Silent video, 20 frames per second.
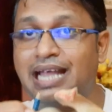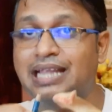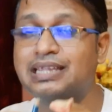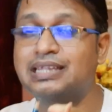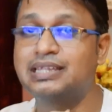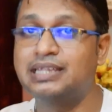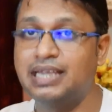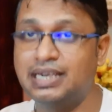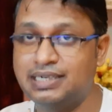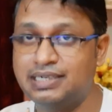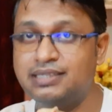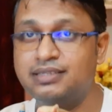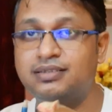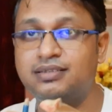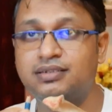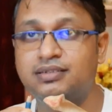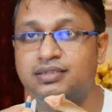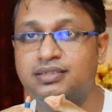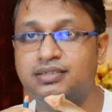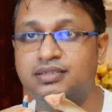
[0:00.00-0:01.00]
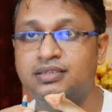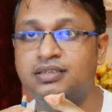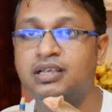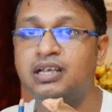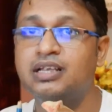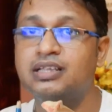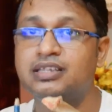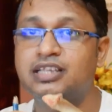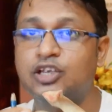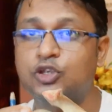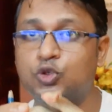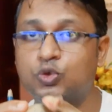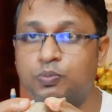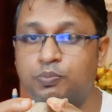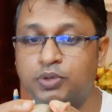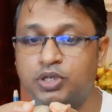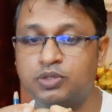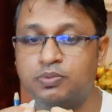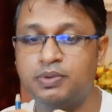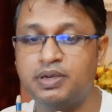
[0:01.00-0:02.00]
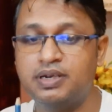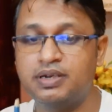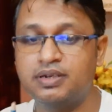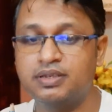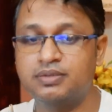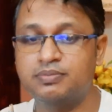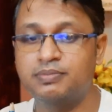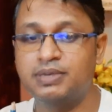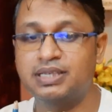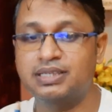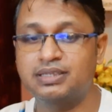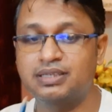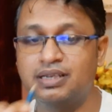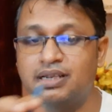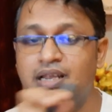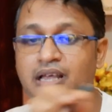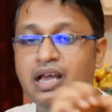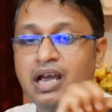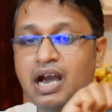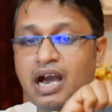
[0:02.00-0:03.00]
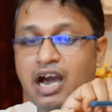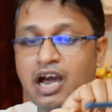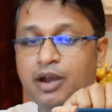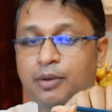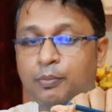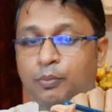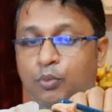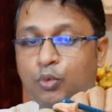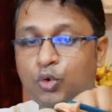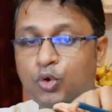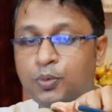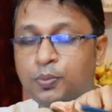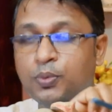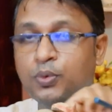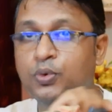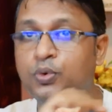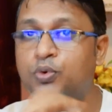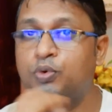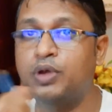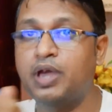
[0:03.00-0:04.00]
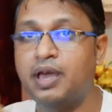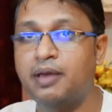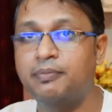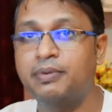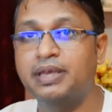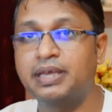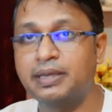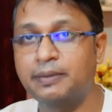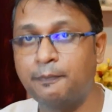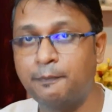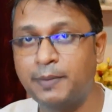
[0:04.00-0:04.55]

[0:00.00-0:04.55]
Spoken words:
And that is the reason the supraspinatus muscle are more prone to have an